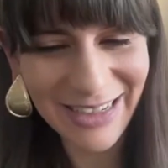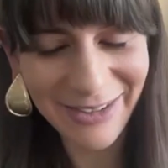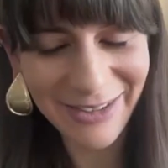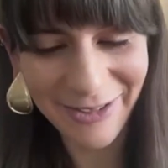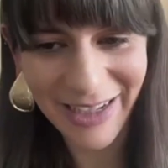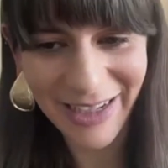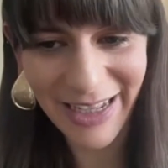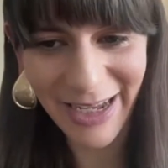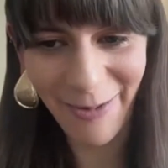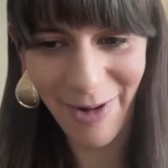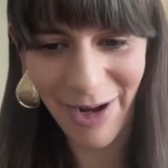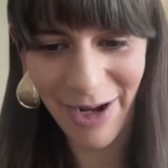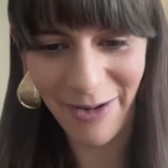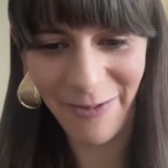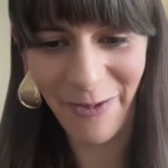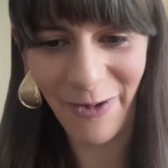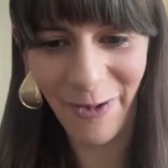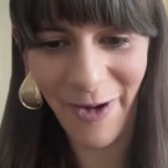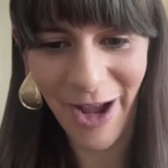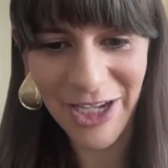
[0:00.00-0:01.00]
is a really
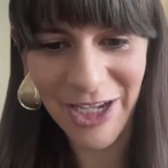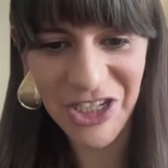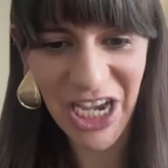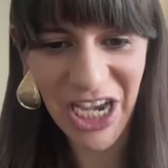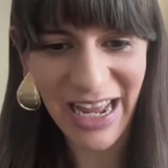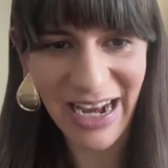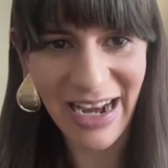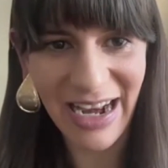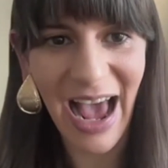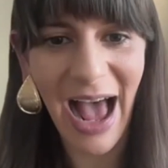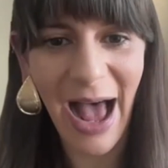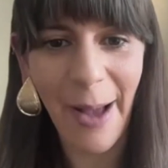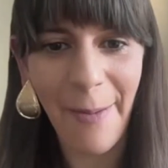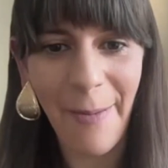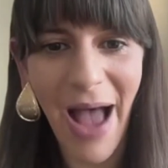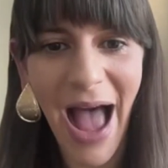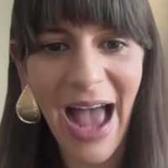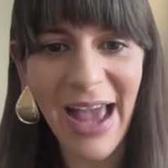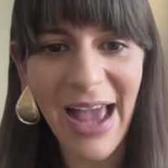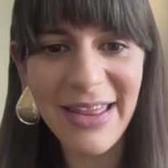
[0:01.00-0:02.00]
wonderful question.
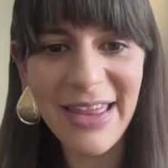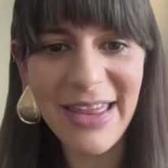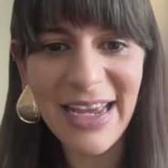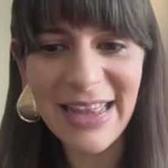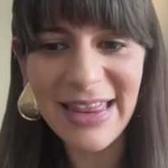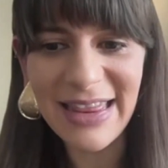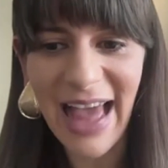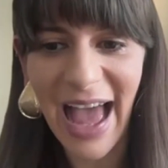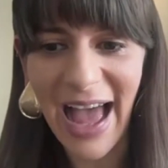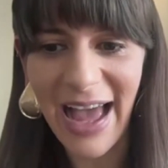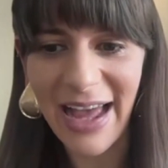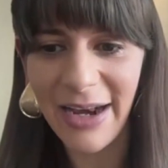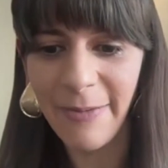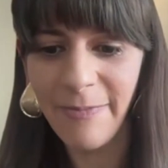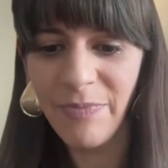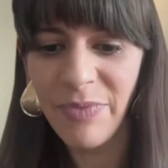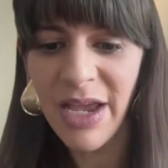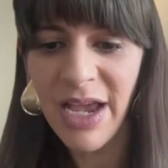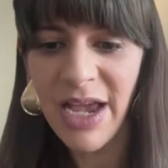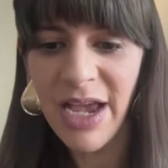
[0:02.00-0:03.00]
I think that,
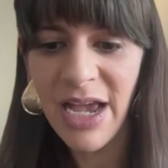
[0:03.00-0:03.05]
